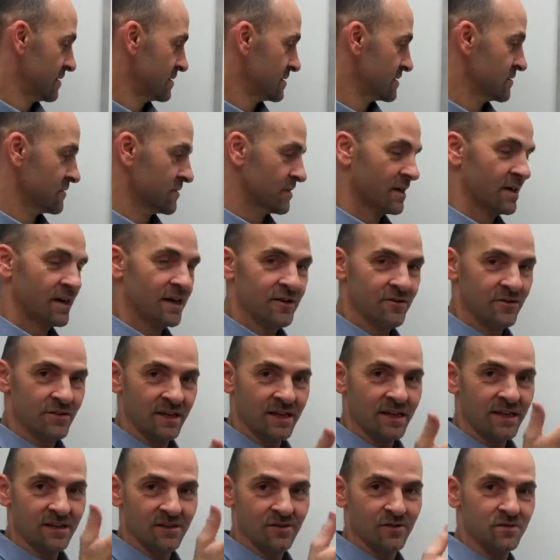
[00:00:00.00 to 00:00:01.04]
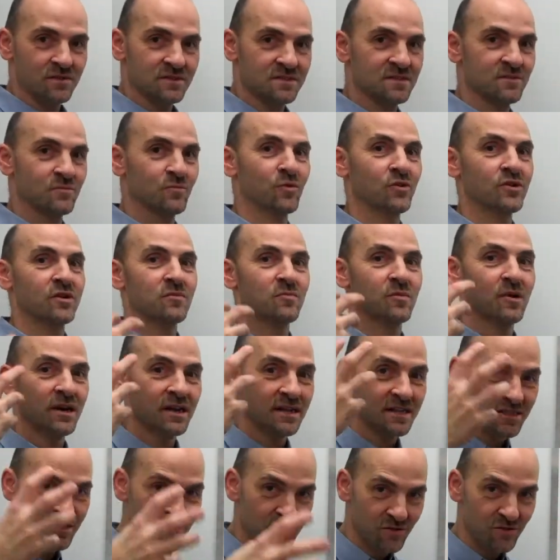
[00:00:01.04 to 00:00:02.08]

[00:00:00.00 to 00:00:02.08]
So the higher the ketones, the more your body's